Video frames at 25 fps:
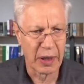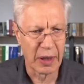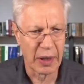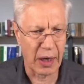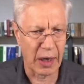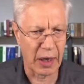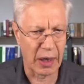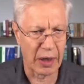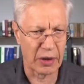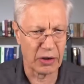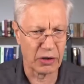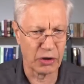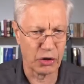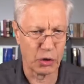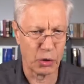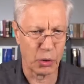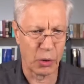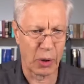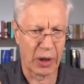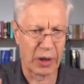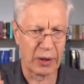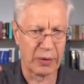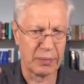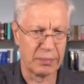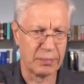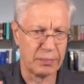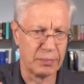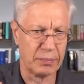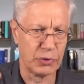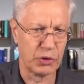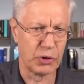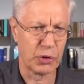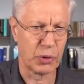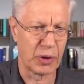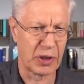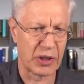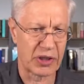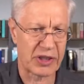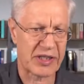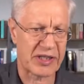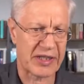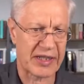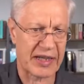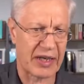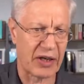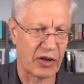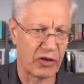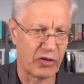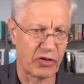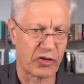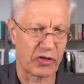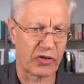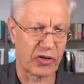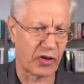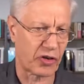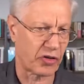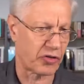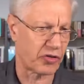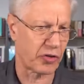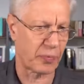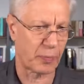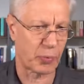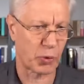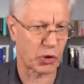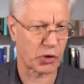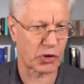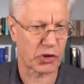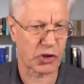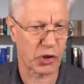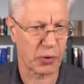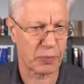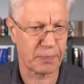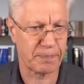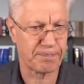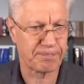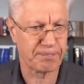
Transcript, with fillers: uh, do a do a sticker just to support the show.